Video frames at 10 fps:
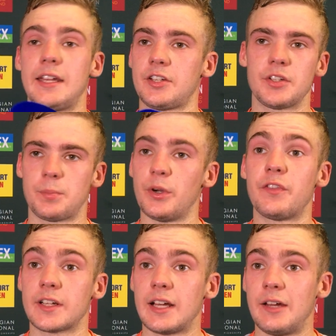That's
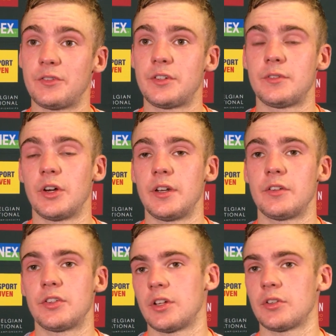perfect. I have
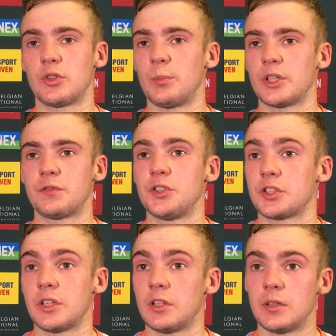done so much
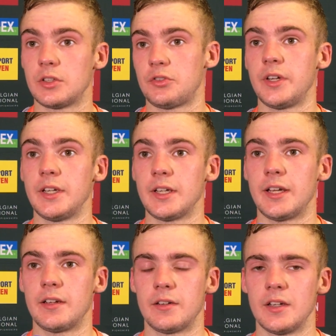physical training,
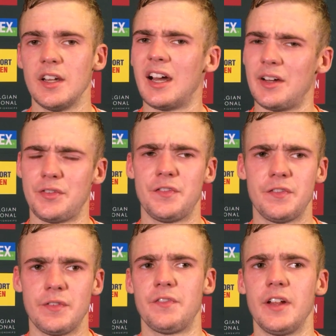and I've
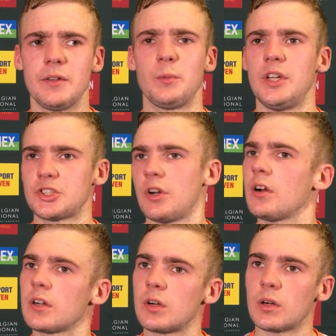felt really
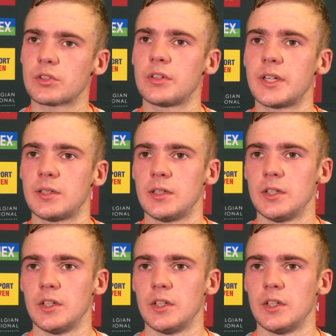strong on court today,